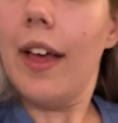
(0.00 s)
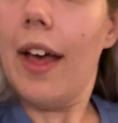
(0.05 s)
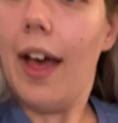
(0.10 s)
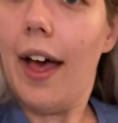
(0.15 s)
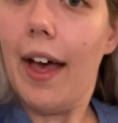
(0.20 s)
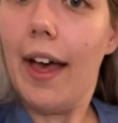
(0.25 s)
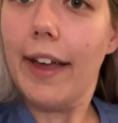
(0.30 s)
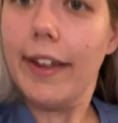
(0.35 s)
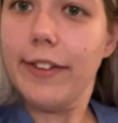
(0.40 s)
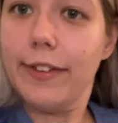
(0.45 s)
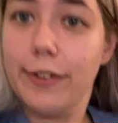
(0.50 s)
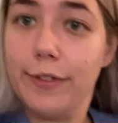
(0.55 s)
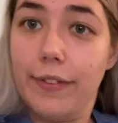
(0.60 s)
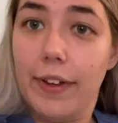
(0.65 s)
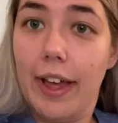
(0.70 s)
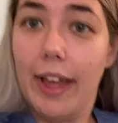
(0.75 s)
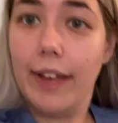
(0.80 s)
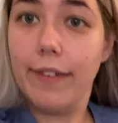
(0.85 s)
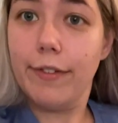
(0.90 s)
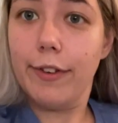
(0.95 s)
I
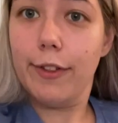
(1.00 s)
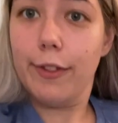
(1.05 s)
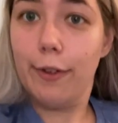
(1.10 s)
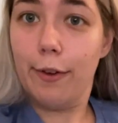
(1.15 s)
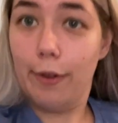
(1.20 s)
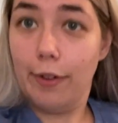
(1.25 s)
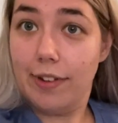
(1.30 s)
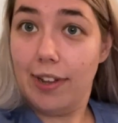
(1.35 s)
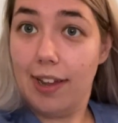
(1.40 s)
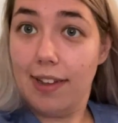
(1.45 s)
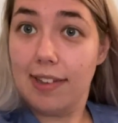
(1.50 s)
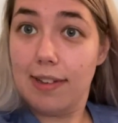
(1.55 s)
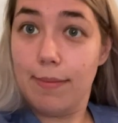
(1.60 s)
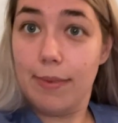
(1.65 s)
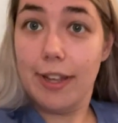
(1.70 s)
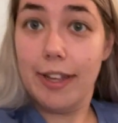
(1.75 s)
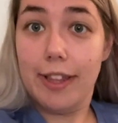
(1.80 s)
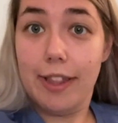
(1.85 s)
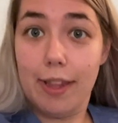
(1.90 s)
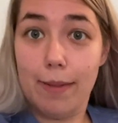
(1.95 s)
survived the Old
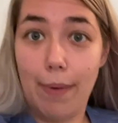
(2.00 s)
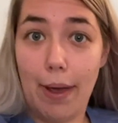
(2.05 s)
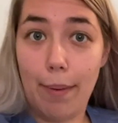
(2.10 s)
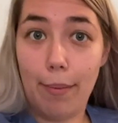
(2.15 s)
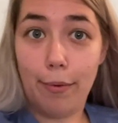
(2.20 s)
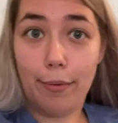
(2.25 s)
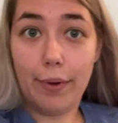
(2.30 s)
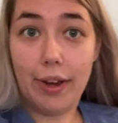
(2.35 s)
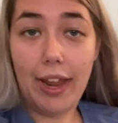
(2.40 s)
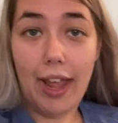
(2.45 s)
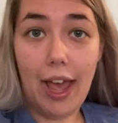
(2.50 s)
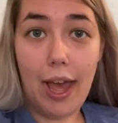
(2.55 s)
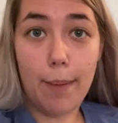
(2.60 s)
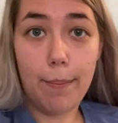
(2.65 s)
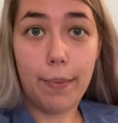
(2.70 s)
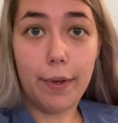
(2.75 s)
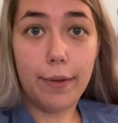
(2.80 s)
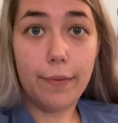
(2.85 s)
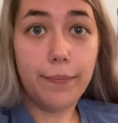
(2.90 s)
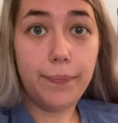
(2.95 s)
Testament, the Bible Recap.
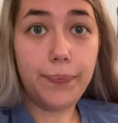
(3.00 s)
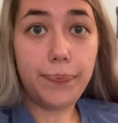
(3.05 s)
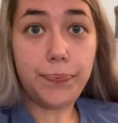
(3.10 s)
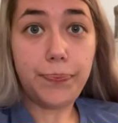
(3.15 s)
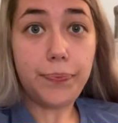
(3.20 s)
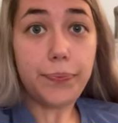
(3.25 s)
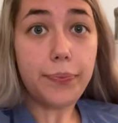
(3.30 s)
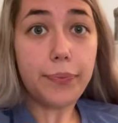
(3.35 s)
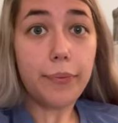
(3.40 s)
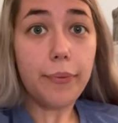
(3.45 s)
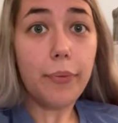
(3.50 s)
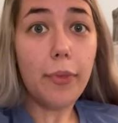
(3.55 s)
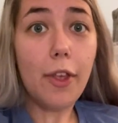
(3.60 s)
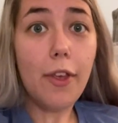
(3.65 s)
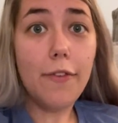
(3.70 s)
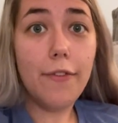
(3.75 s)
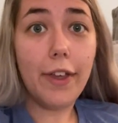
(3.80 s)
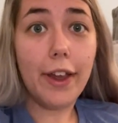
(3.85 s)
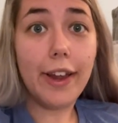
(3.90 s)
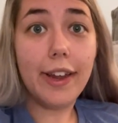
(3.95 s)

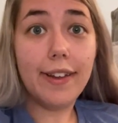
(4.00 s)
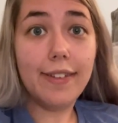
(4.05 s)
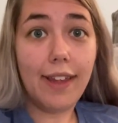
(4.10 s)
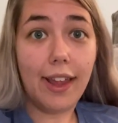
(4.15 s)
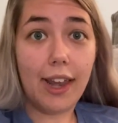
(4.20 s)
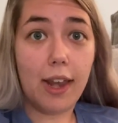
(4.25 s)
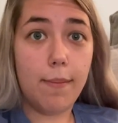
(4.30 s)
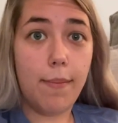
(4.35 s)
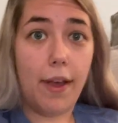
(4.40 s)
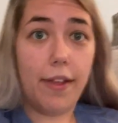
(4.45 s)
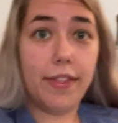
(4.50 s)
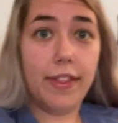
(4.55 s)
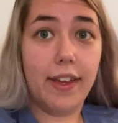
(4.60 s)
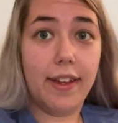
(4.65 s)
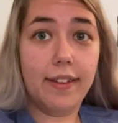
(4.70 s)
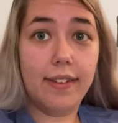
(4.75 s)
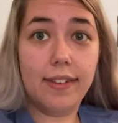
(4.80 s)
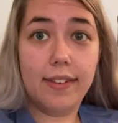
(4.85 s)
Very excited about this.